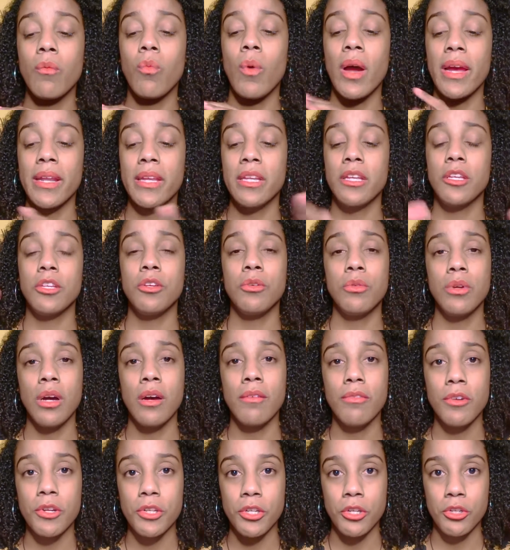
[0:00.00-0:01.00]
why didn't you
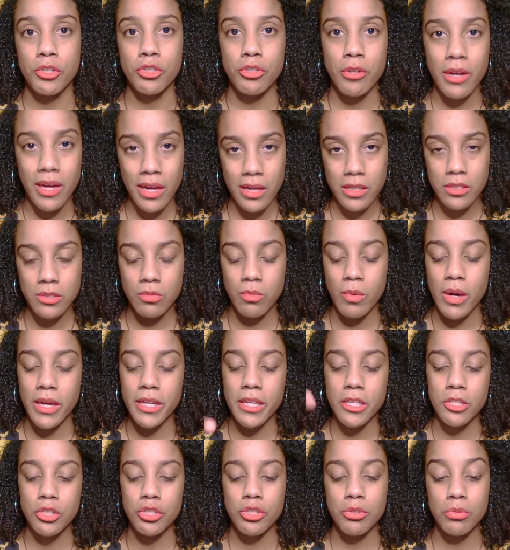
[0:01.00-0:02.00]
cover your tracks? Why
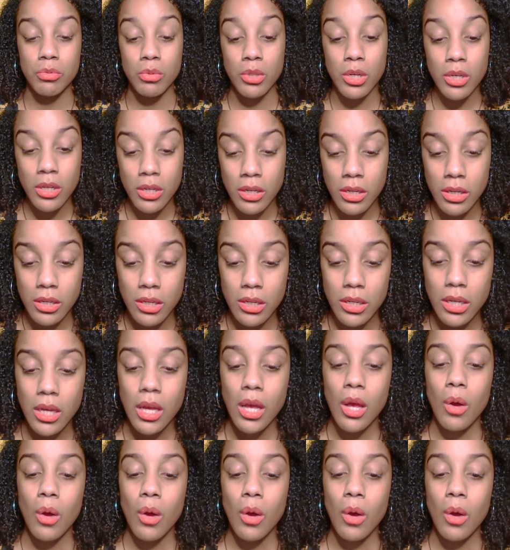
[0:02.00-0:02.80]
didn't you learn?